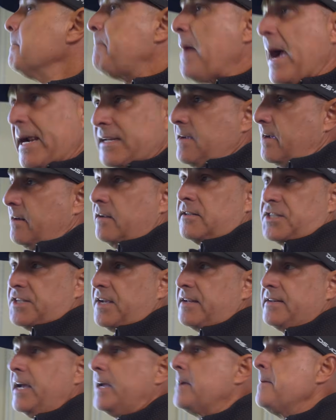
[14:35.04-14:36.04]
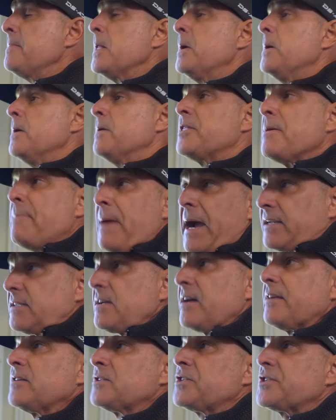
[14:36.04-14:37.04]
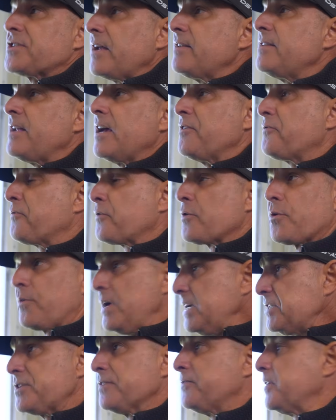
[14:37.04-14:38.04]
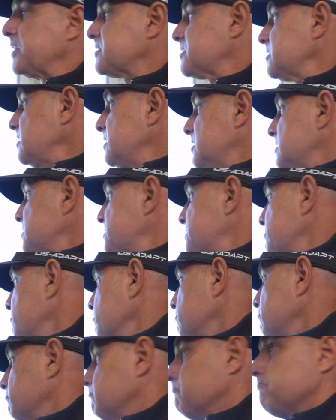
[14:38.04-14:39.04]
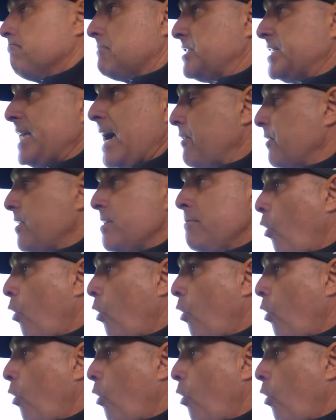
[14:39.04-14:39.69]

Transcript: Back nine on Sunday. The back nine on Sunday for the rest of us is Saturday